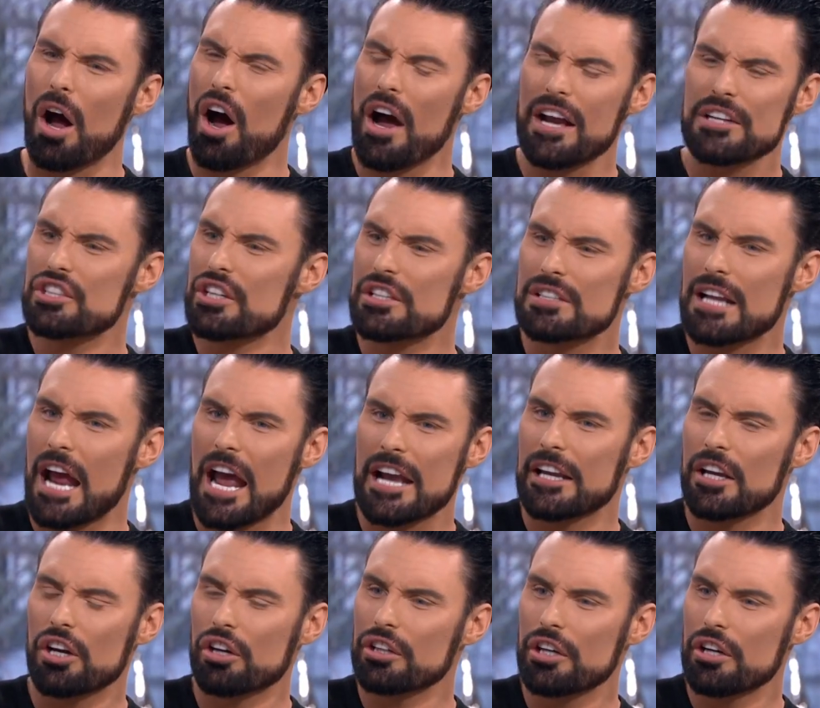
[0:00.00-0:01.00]
I just hang
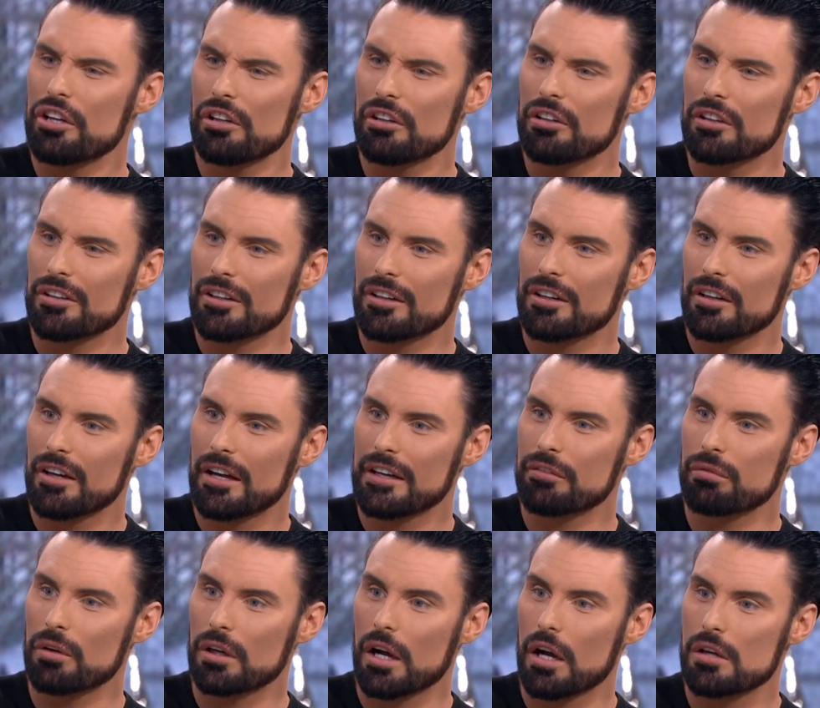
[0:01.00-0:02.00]
it on a hook. And
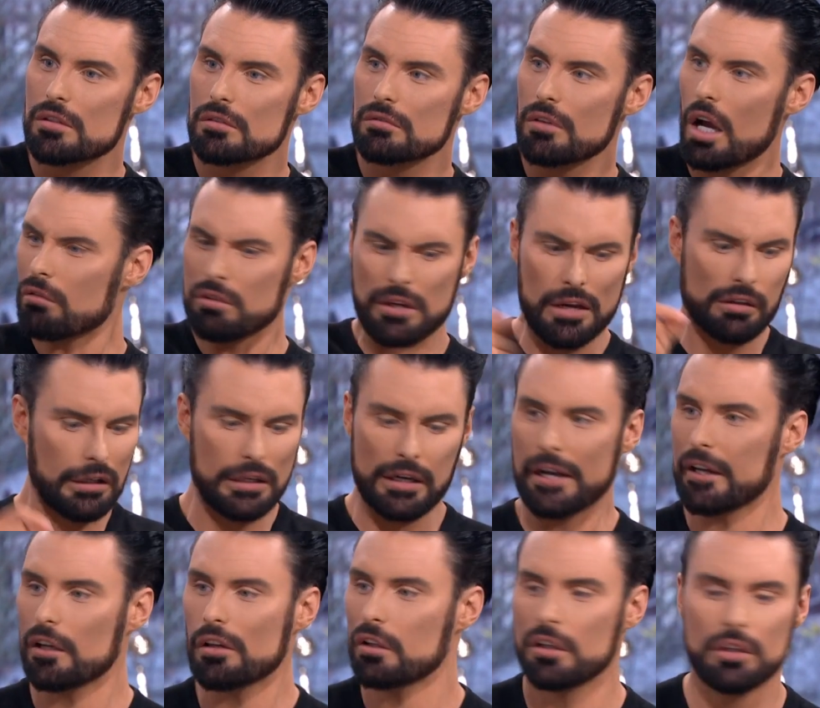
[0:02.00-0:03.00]
everyone yeah. goes, oh, yeah, I can
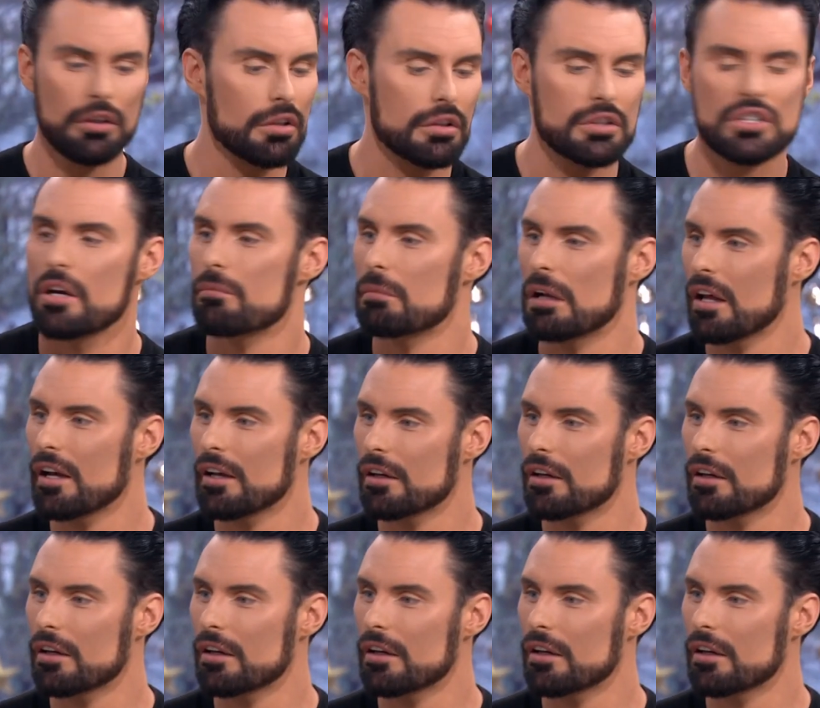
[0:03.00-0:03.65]
hang it on a hook, turn my light.